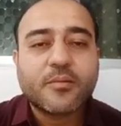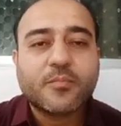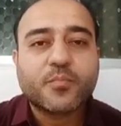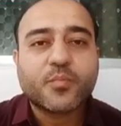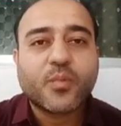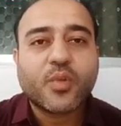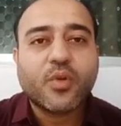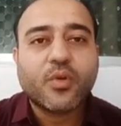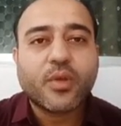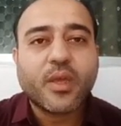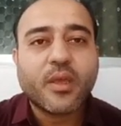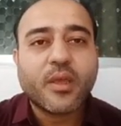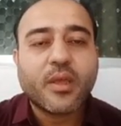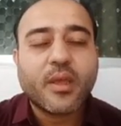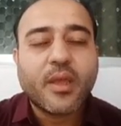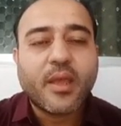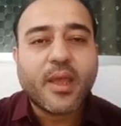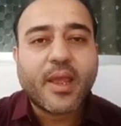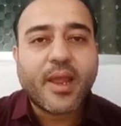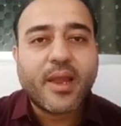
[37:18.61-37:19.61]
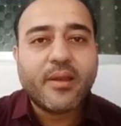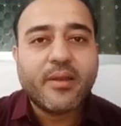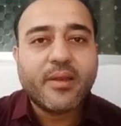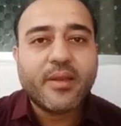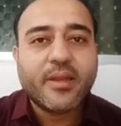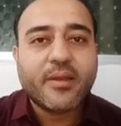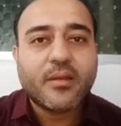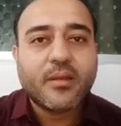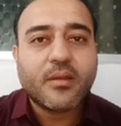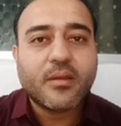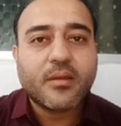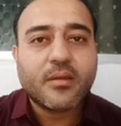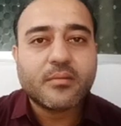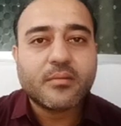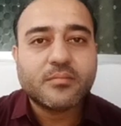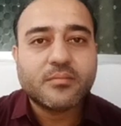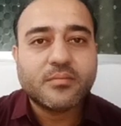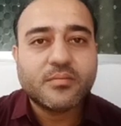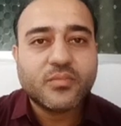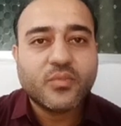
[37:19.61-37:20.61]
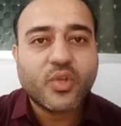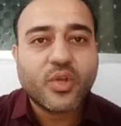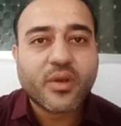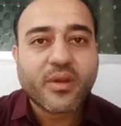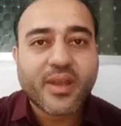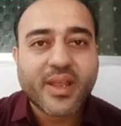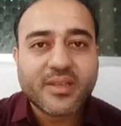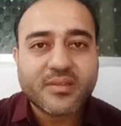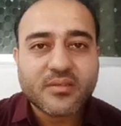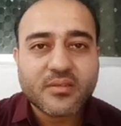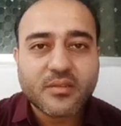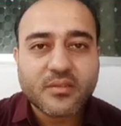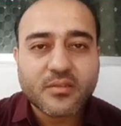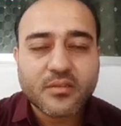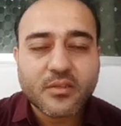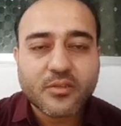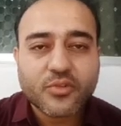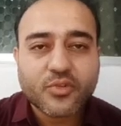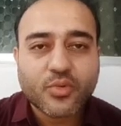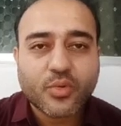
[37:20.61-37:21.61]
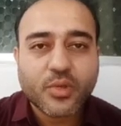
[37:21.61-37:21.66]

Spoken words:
Okay, and later the rest is the story.